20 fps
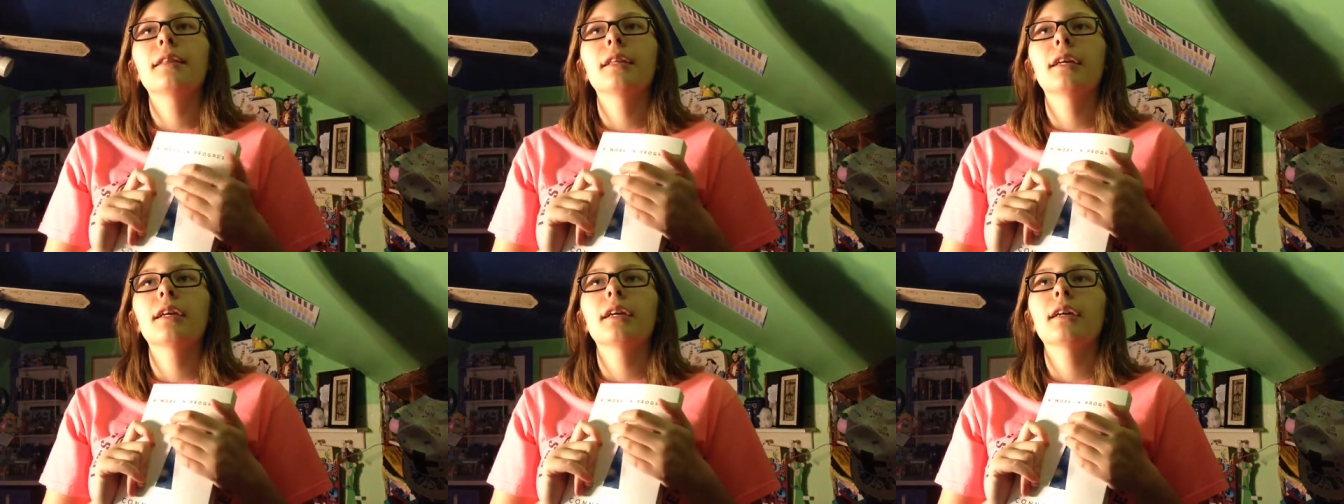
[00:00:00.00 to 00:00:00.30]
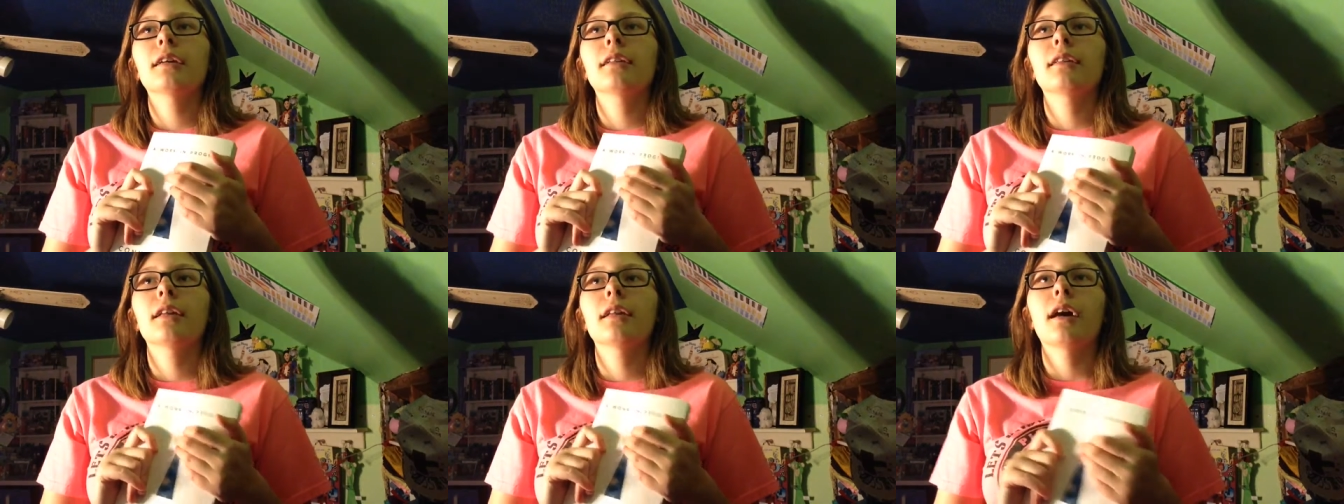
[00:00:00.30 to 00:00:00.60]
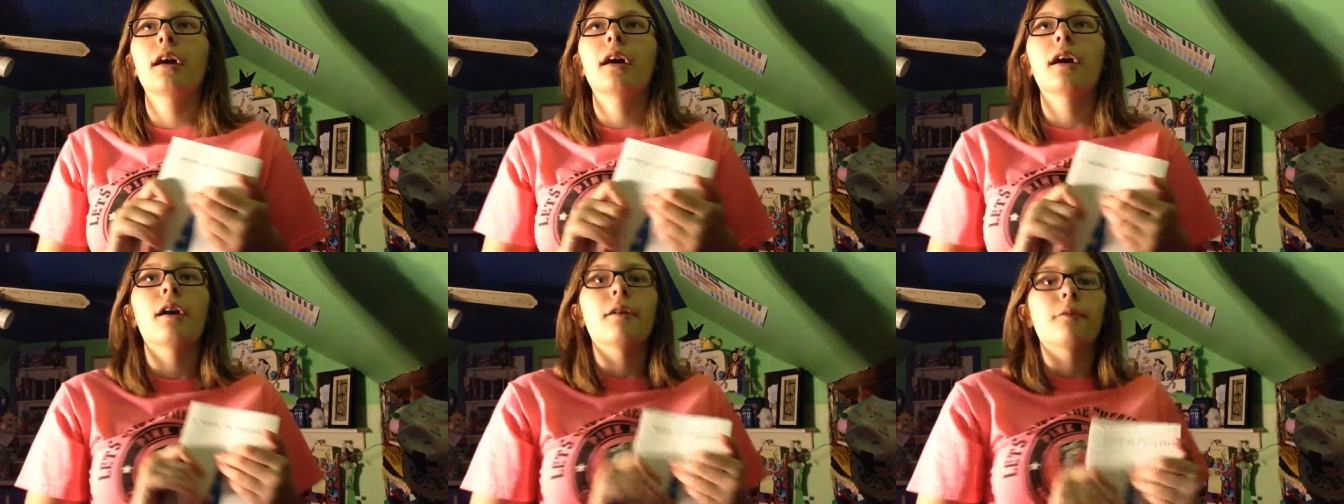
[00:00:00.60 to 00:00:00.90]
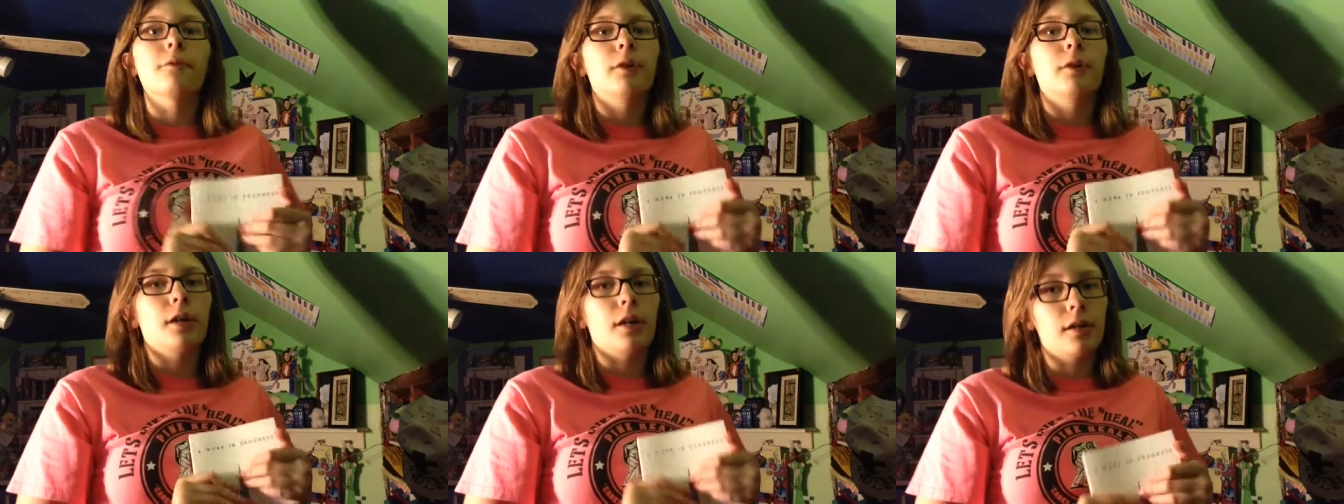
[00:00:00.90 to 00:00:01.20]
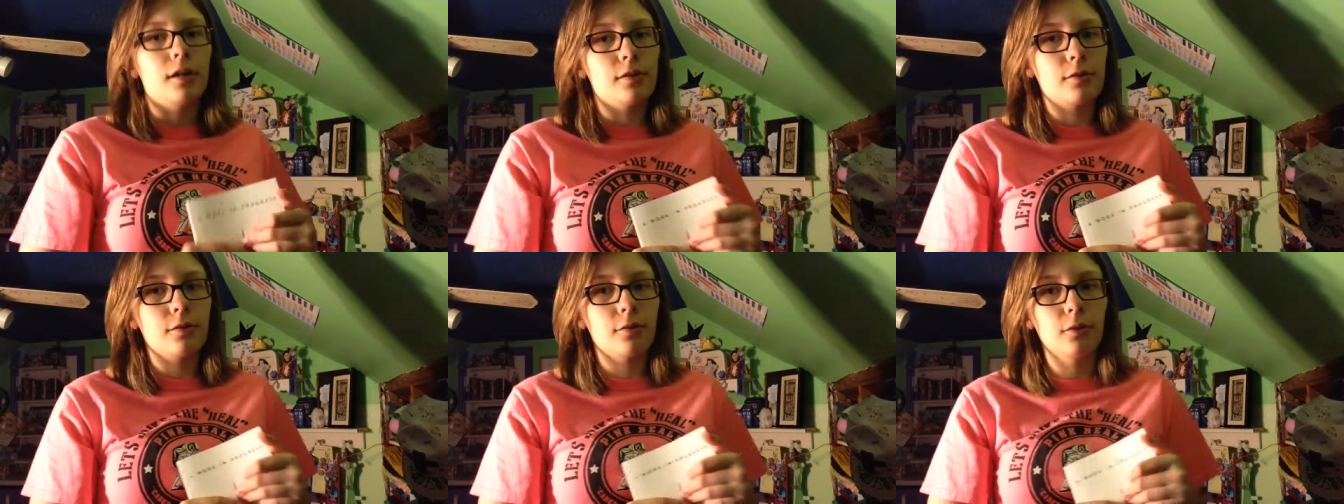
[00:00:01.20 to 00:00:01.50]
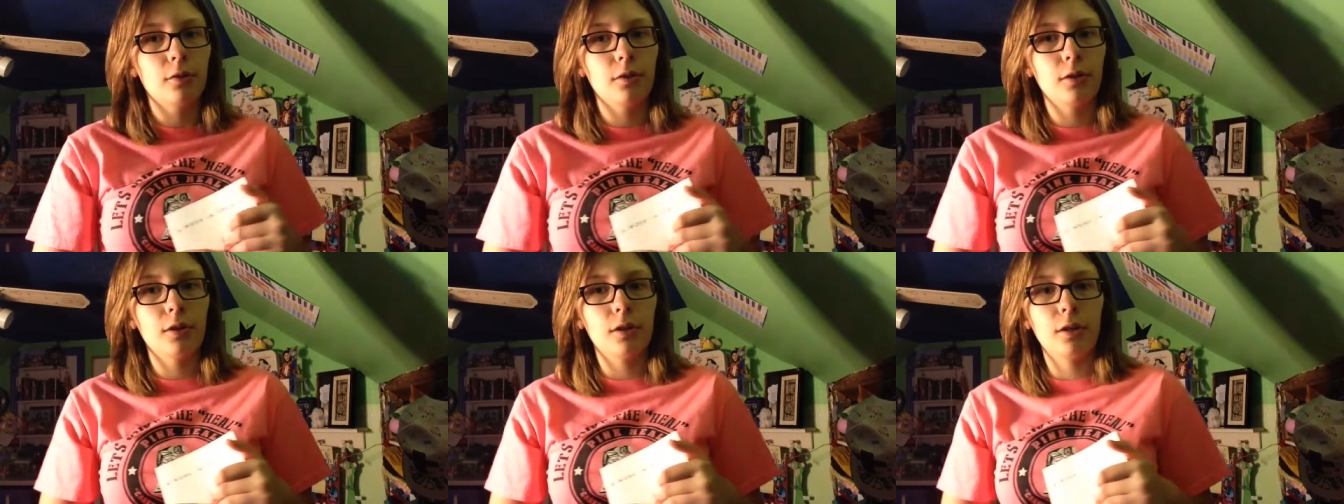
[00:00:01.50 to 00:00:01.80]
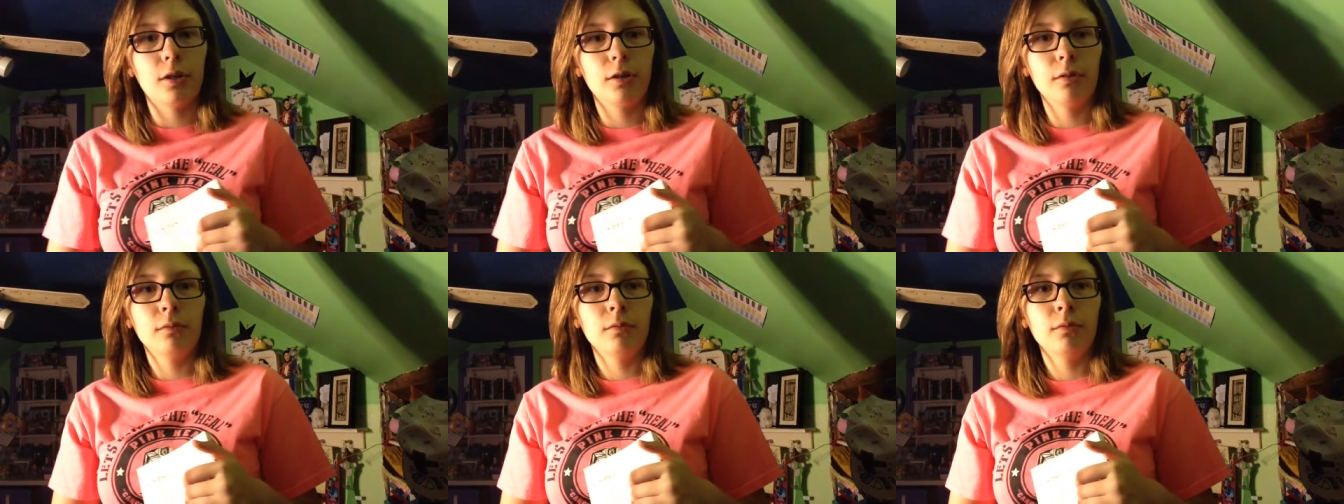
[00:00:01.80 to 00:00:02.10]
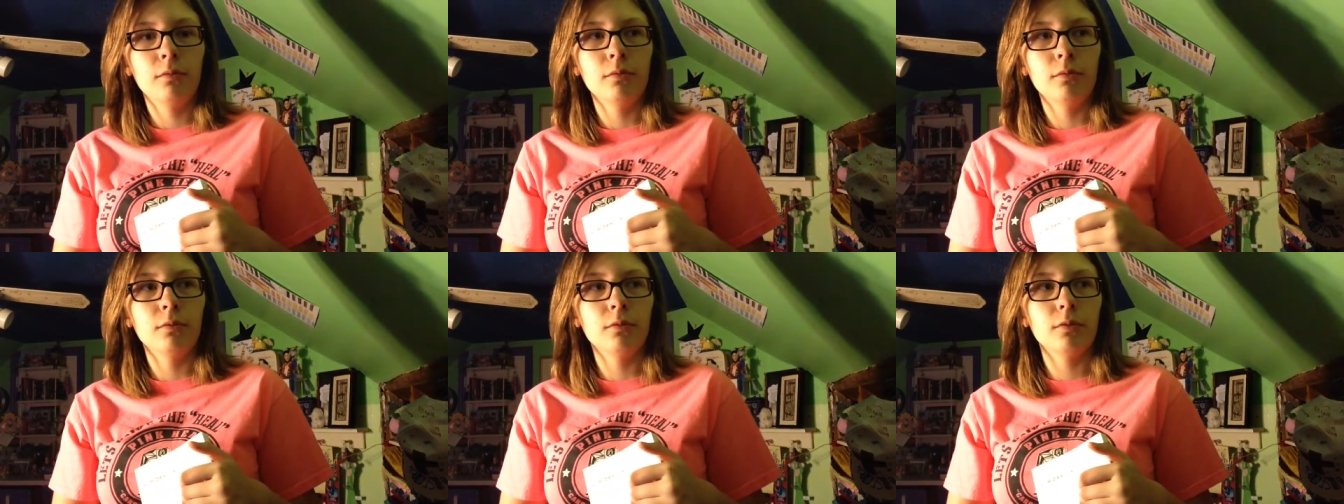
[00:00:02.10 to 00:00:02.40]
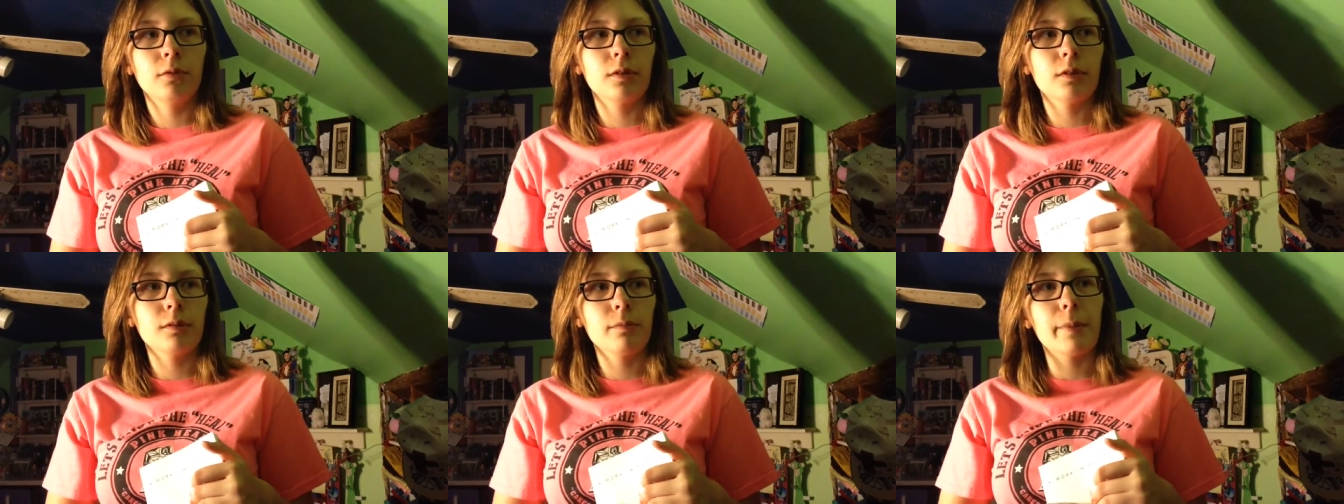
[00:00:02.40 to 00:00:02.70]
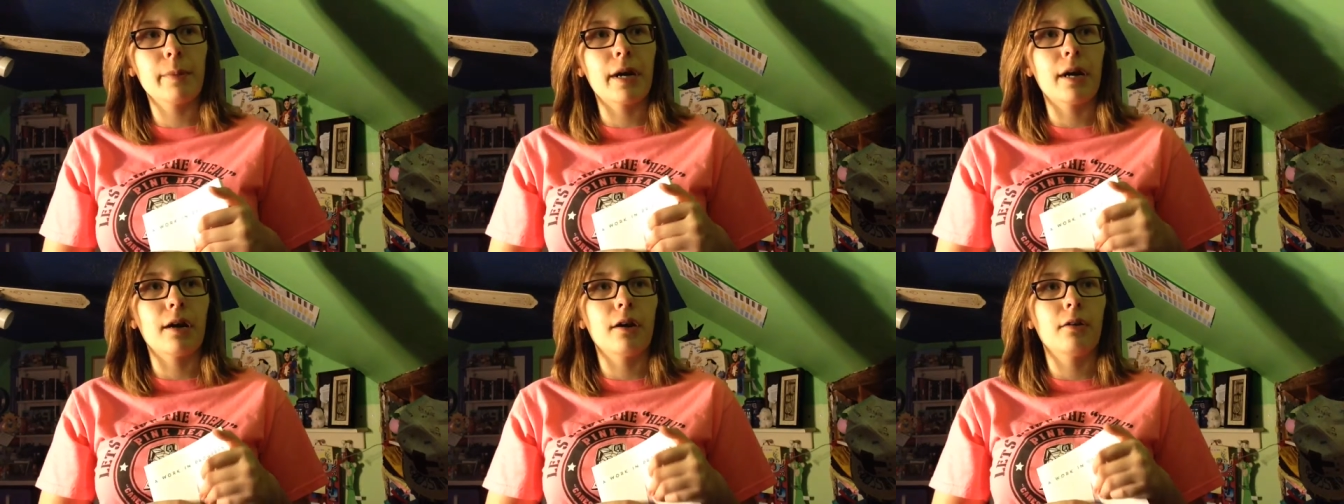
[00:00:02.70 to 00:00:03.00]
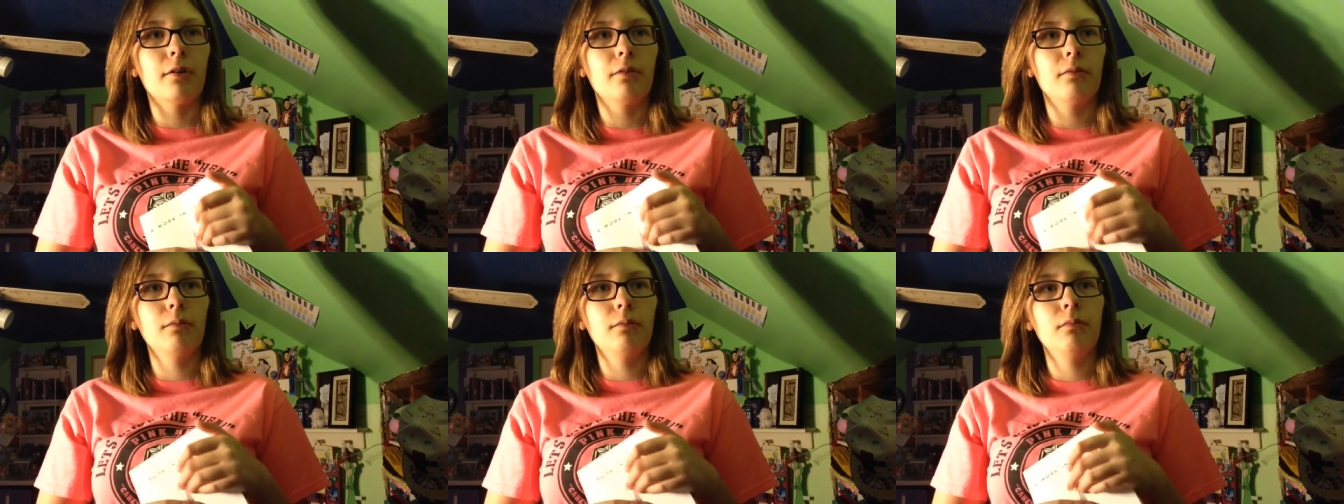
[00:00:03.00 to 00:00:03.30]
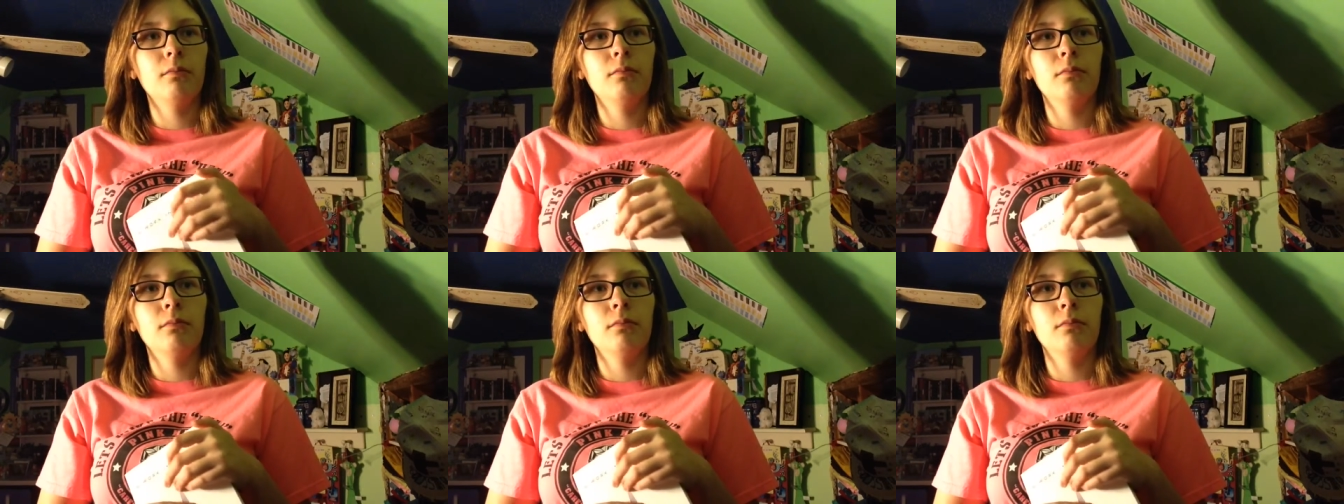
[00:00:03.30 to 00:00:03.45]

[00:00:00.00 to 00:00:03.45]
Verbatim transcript: think that every high schooler who's about